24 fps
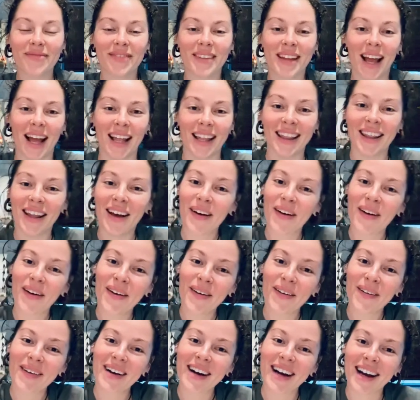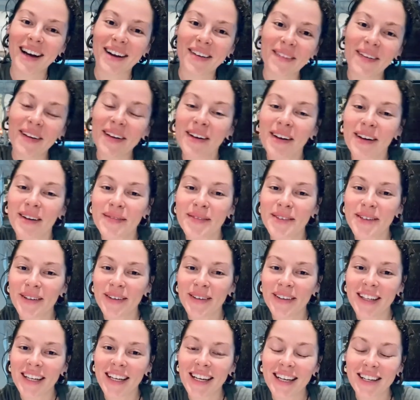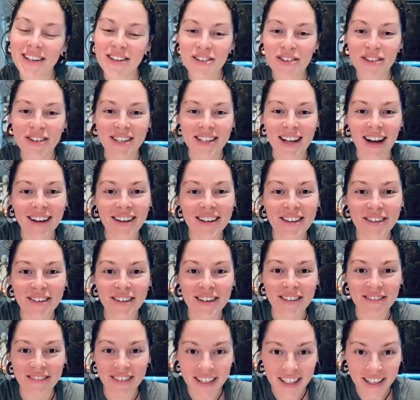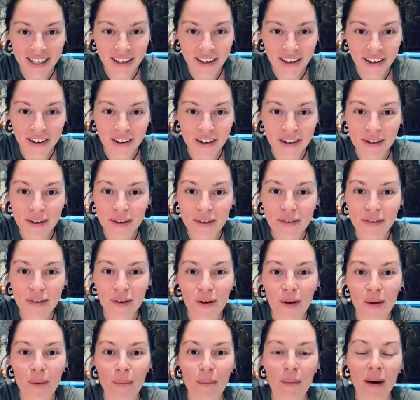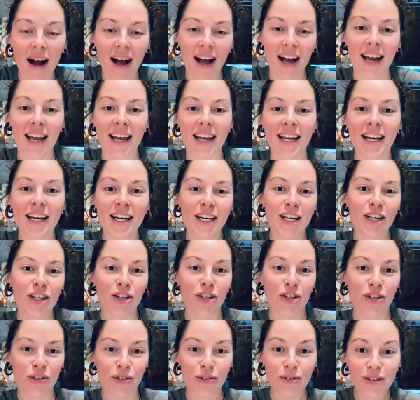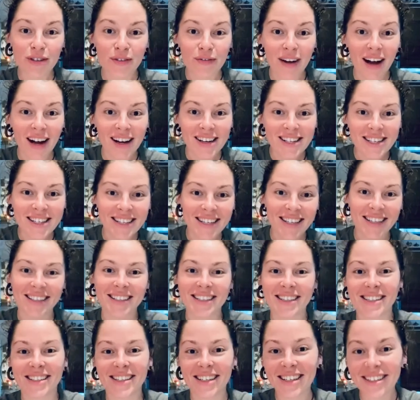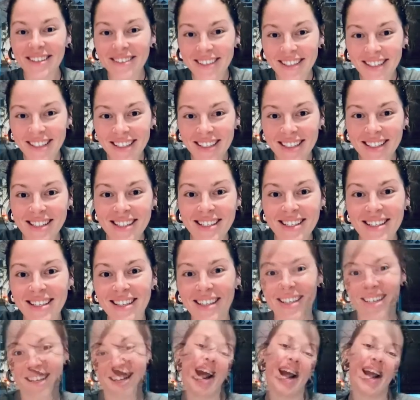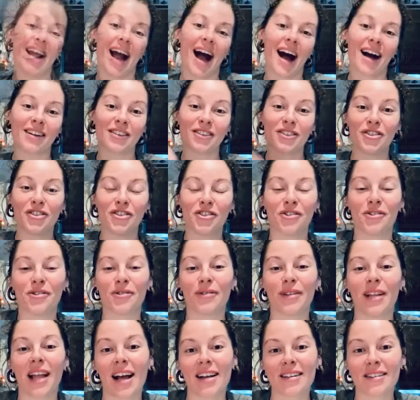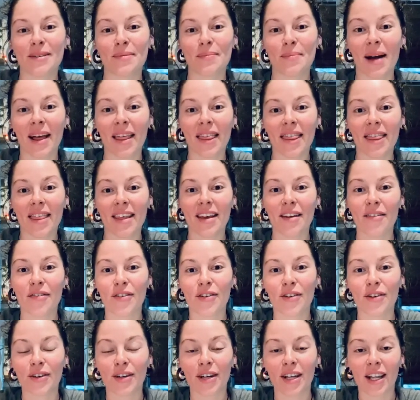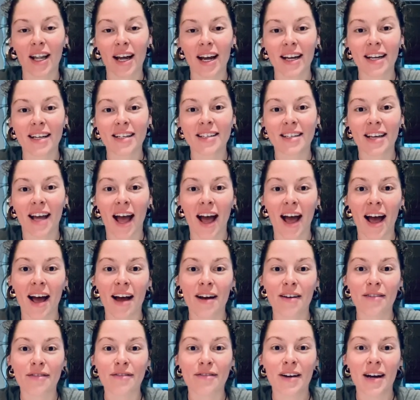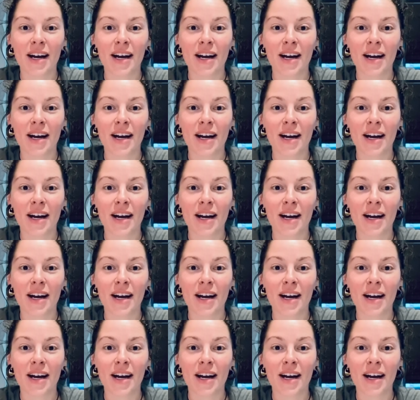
Hello and welcome to the introductory video for my juice fasting series. I asked you last month if you'd like to have